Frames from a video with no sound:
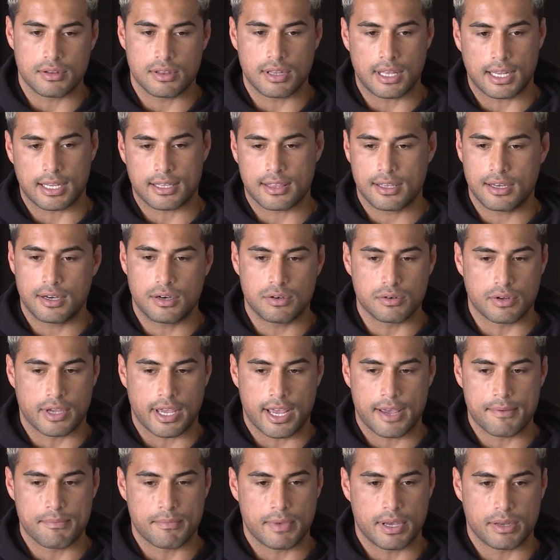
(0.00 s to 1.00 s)
like the whole
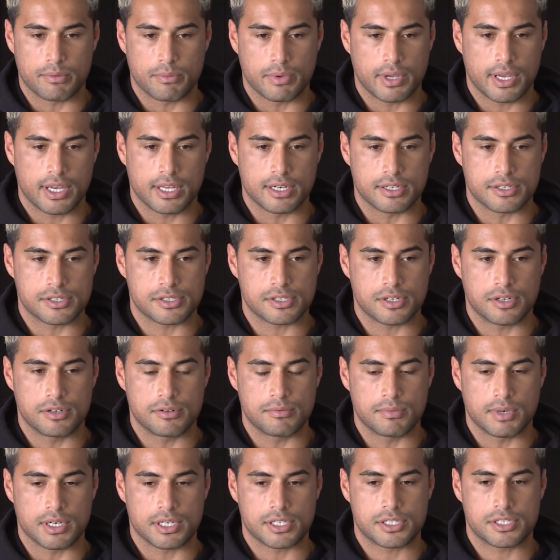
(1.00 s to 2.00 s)
camp, man. We had so
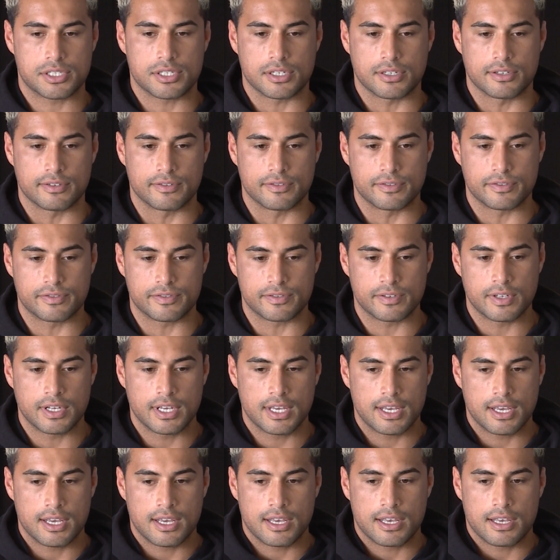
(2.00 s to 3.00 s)
much of
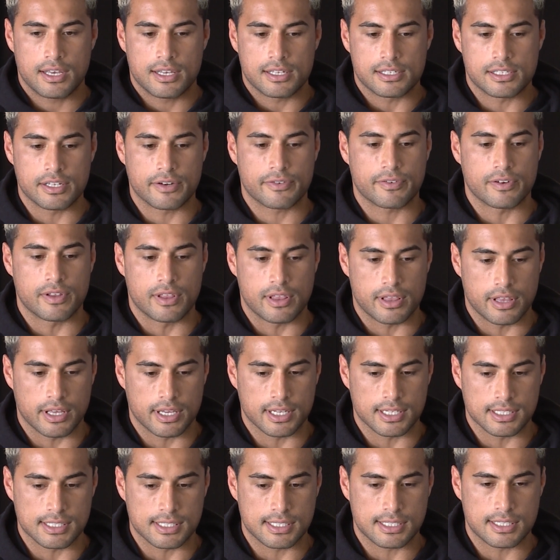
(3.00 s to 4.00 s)
different
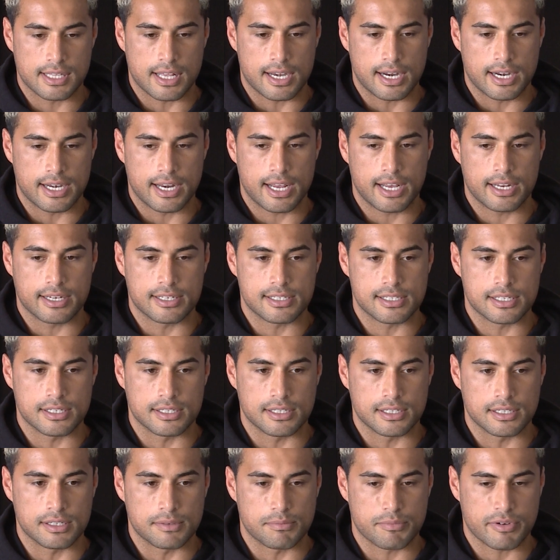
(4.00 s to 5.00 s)
things that I'd had
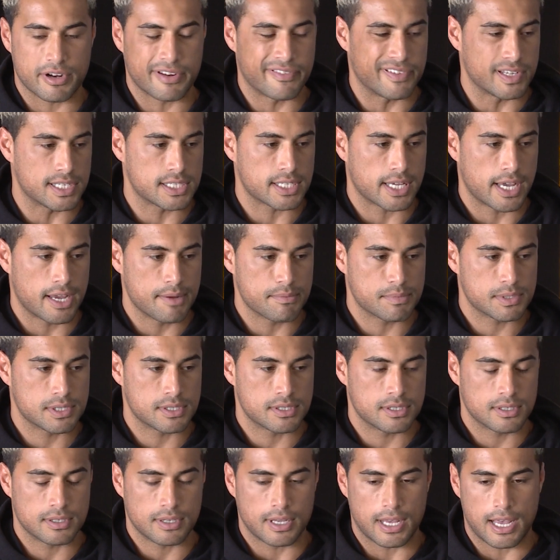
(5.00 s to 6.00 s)
to previous
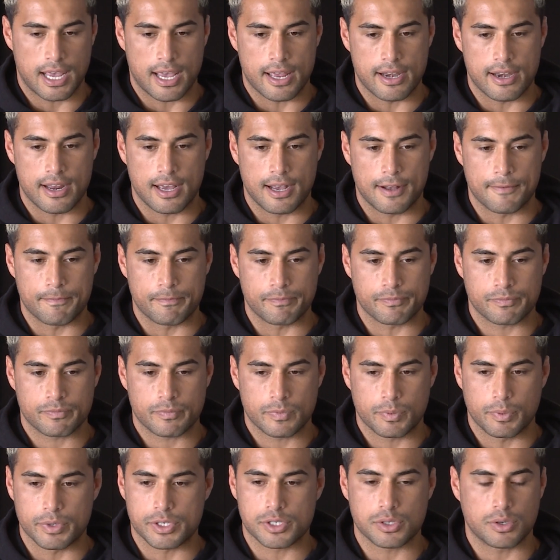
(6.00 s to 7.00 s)
camps, and um,
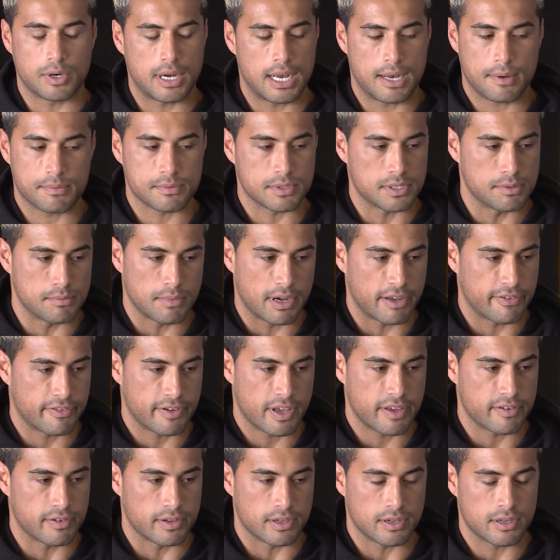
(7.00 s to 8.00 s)
which all helped in my
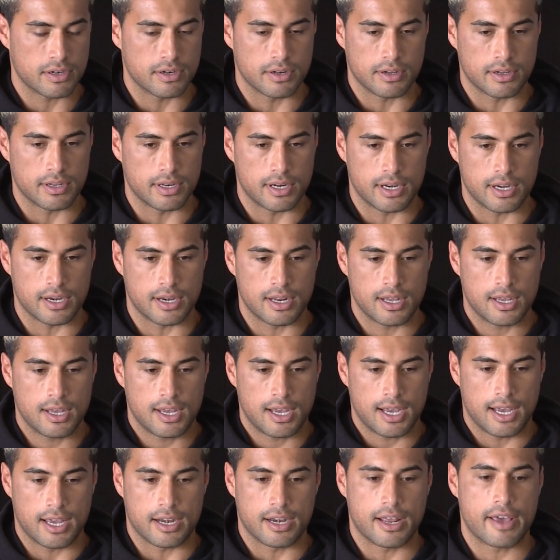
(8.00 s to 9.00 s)
favour, you know. And,
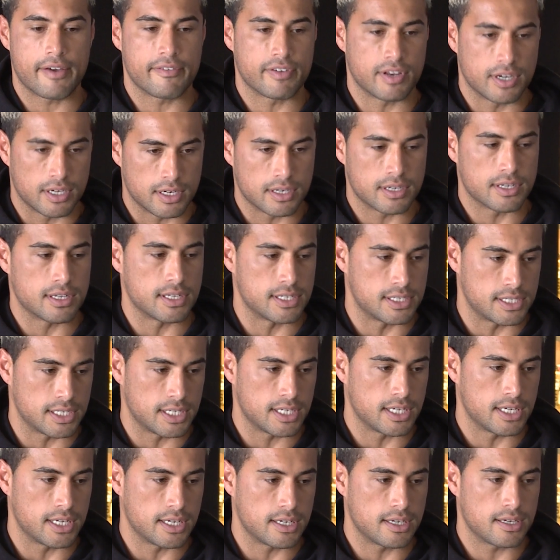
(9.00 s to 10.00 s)
and having
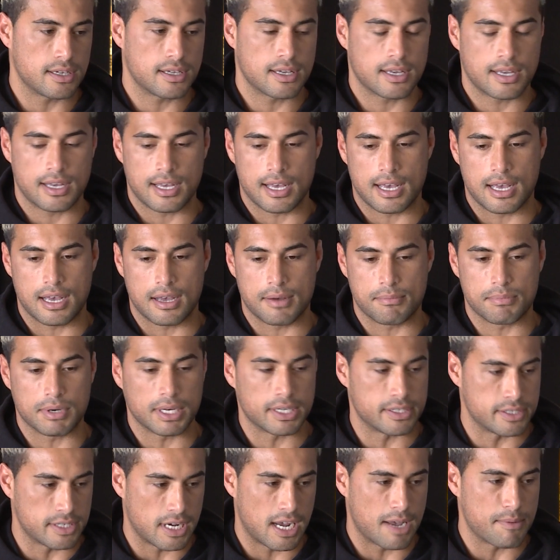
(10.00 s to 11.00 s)
Izzy, uh,
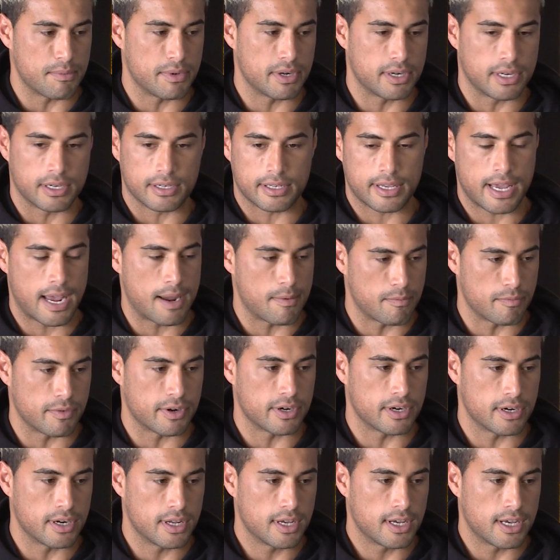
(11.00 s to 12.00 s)
Blood Diamond, and
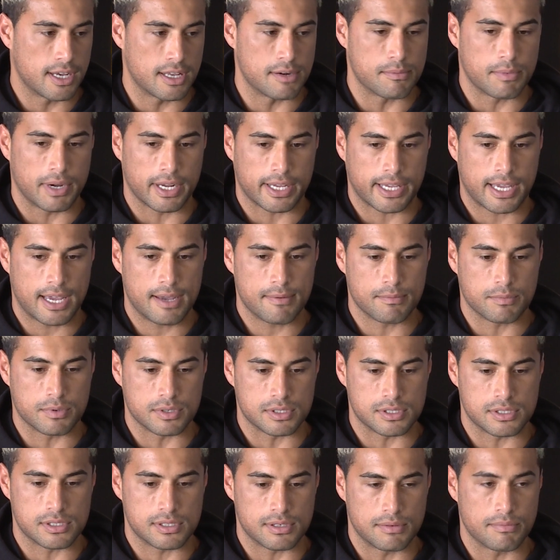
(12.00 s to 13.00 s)
Cameron in my camp
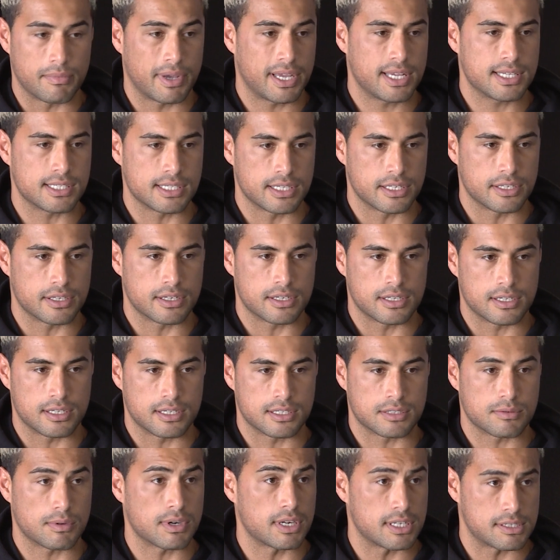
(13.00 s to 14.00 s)
was amazing,
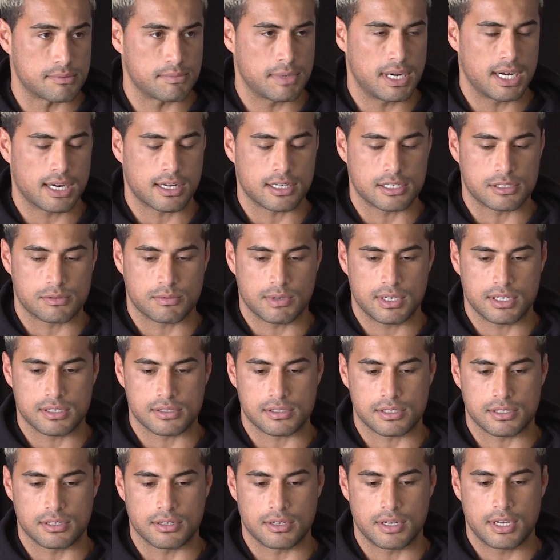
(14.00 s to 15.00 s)
as well as Mark as well.
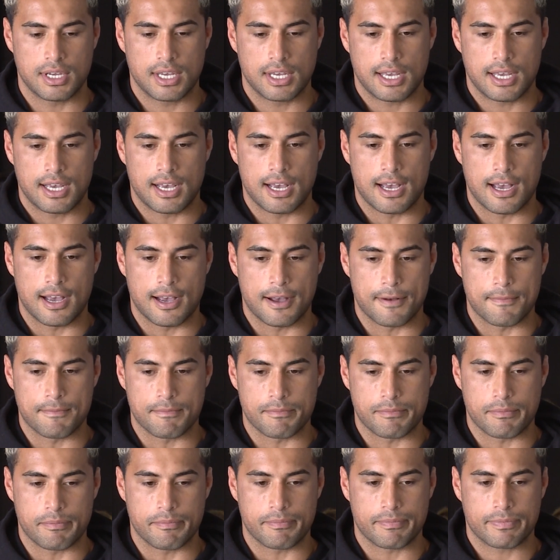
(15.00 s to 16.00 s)
So
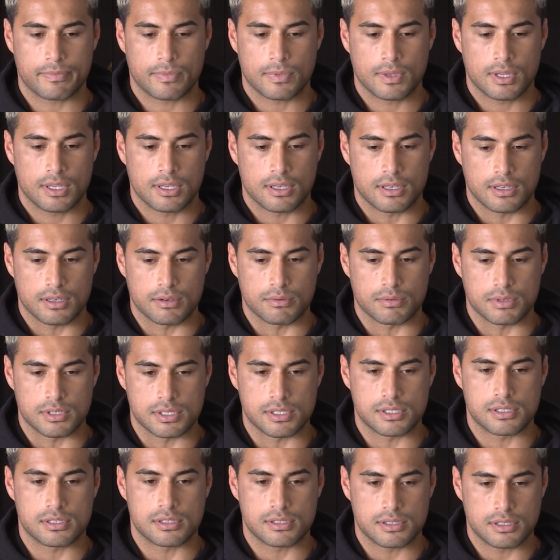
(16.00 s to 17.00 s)
um, it
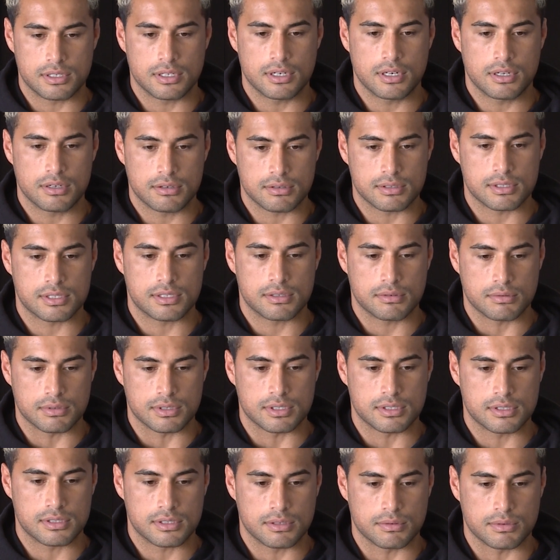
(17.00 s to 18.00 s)
was, you know, it was, it
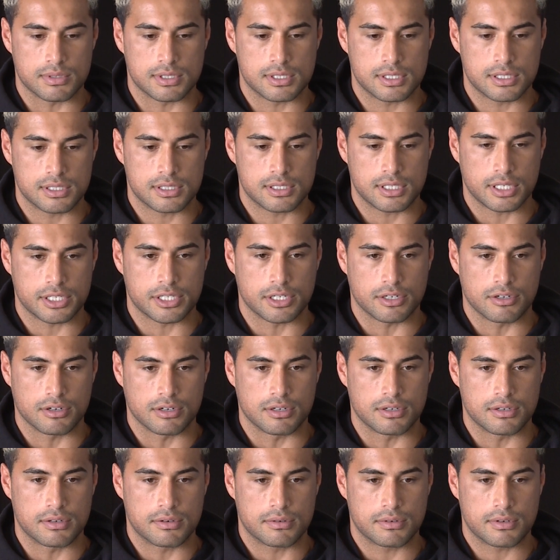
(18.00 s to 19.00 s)
was it was such a good
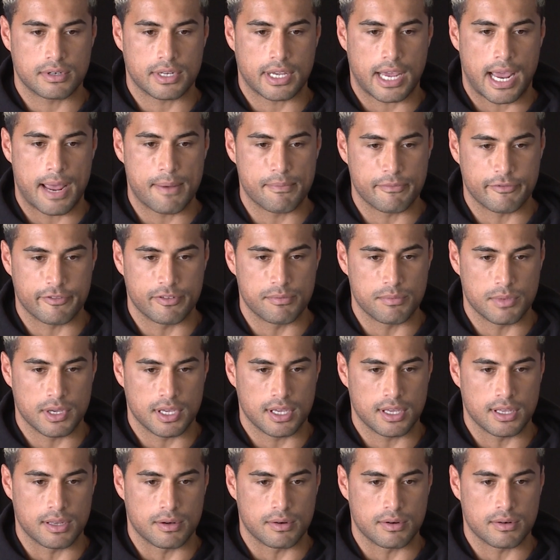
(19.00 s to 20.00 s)
camp for
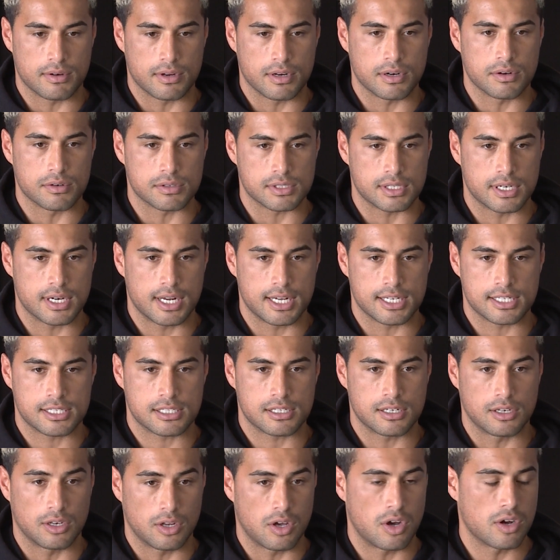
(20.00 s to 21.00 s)
me and you know it was a nice
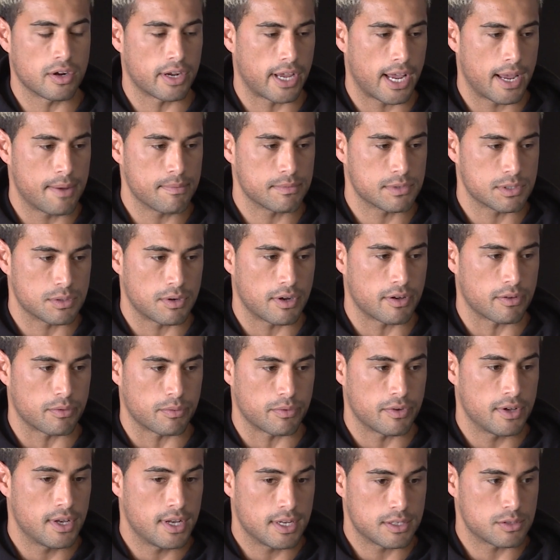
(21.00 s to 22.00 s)
long camp 12,
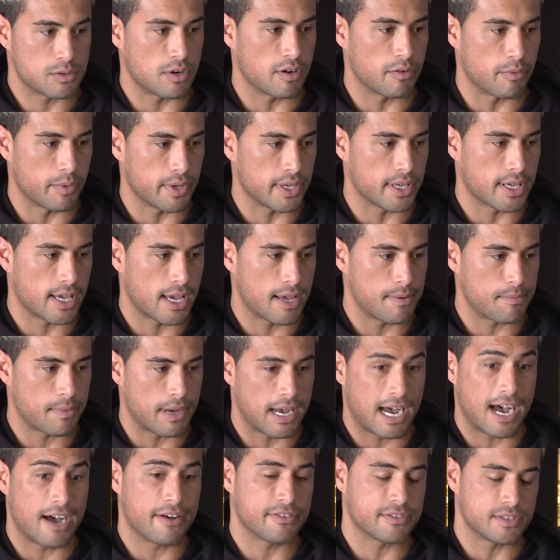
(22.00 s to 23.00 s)
12 week camp
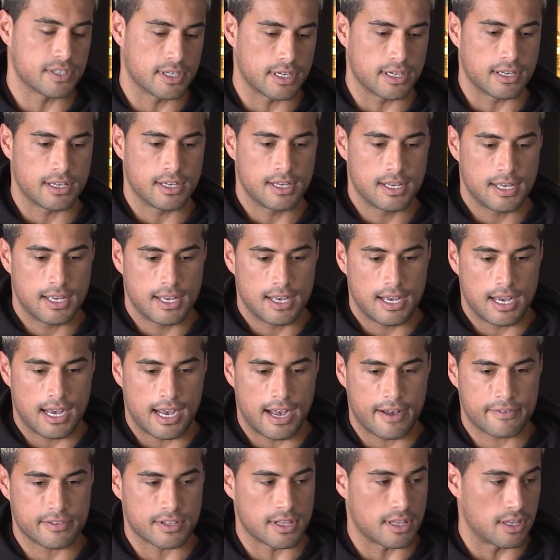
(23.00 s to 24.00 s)
after
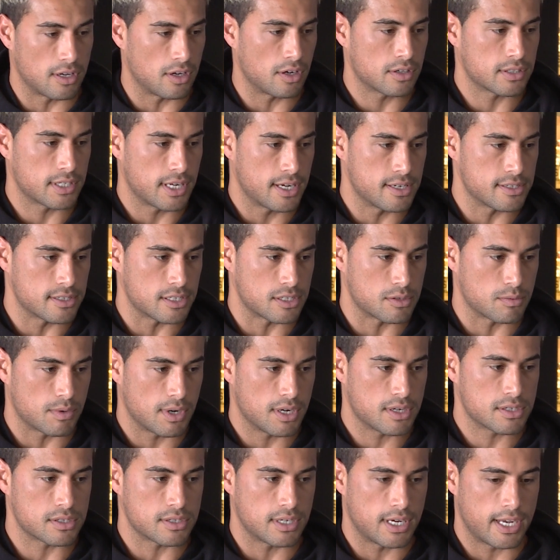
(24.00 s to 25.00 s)
after the lockdowns as
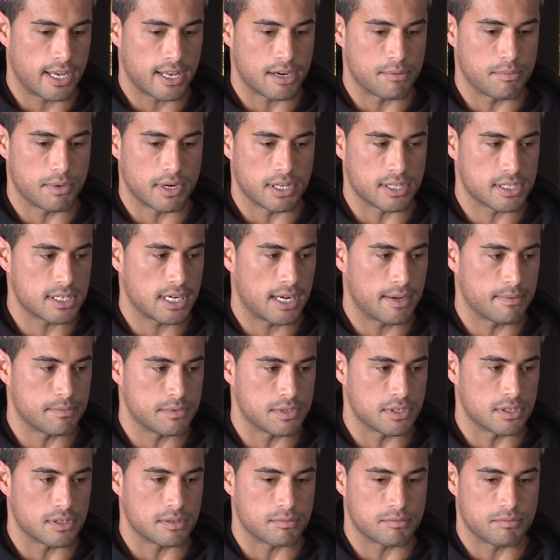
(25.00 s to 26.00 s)
well so I had a bit of time
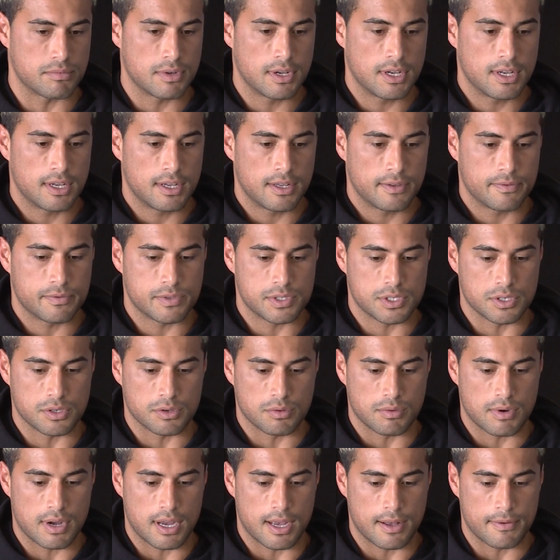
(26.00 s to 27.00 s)
to to
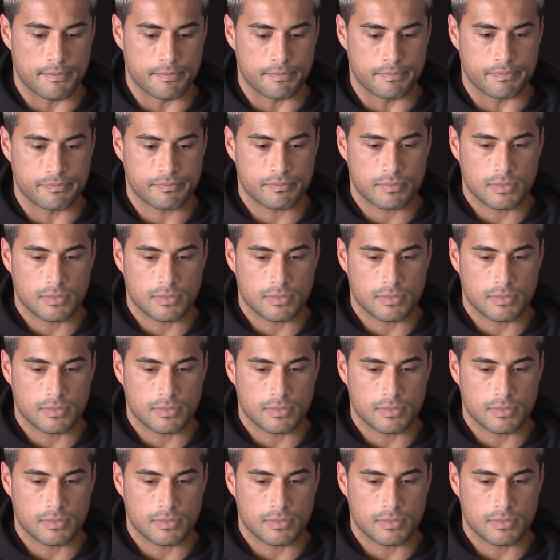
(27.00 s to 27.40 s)
um,